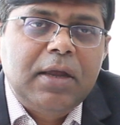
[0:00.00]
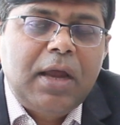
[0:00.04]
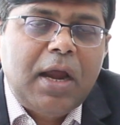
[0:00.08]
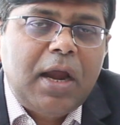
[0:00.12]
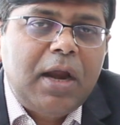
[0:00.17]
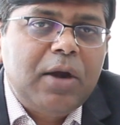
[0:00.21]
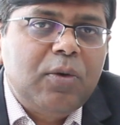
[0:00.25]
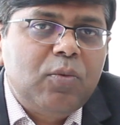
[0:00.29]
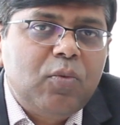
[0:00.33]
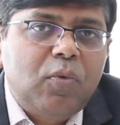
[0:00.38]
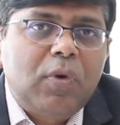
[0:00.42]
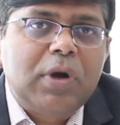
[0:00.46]

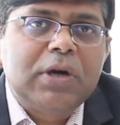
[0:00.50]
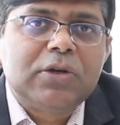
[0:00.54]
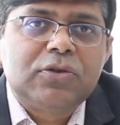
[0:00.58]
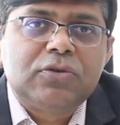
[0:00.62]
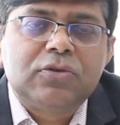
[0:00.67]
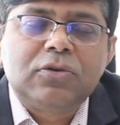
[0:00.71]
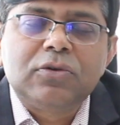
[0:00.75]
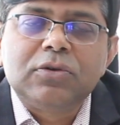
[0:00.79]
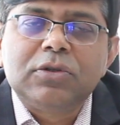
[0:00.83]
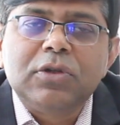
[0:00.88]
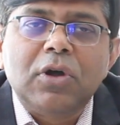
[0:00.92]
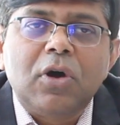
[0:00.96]
and what
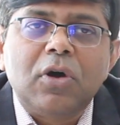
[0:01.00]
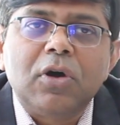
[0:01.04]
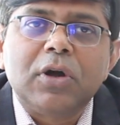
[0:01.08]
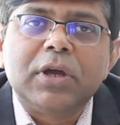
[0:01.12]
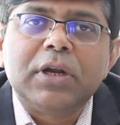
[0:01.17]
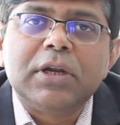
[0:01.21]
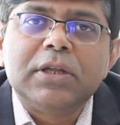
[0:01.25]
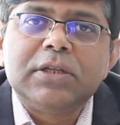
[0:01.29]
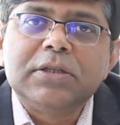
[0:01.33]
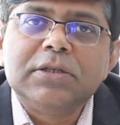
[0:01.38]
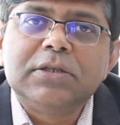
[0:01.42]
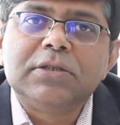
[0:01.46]
should the
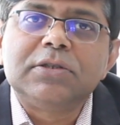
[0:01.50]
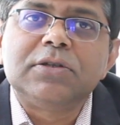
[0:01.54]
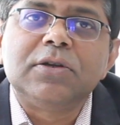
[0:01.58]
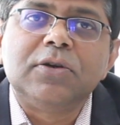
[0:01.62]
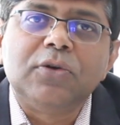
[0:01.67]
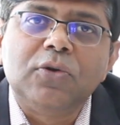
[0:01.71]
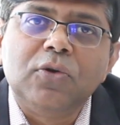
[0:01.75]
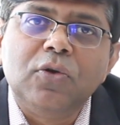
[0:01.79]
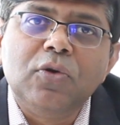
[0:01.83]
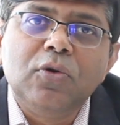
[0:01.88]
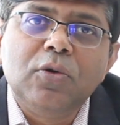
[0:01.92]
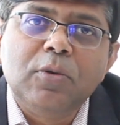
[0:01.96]

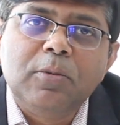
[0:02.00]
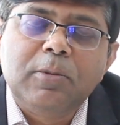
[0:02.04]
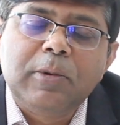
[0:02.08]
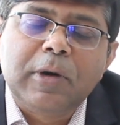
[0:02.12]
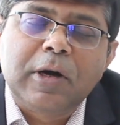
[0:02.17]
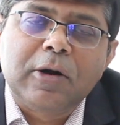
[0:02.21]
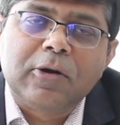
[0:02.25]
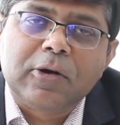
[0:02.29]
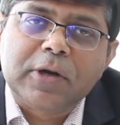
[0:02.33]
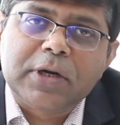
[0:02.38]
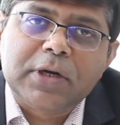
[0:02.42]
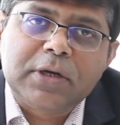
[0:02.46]
organization do
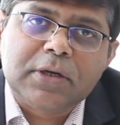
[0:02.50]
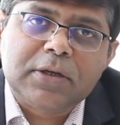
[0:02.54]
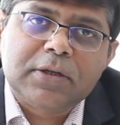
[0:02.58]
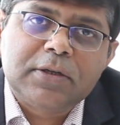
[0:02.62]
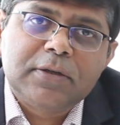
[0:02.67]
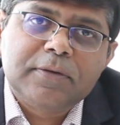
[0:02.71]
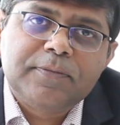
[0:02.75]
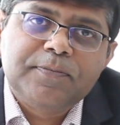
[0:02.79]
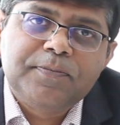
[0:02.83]
about it.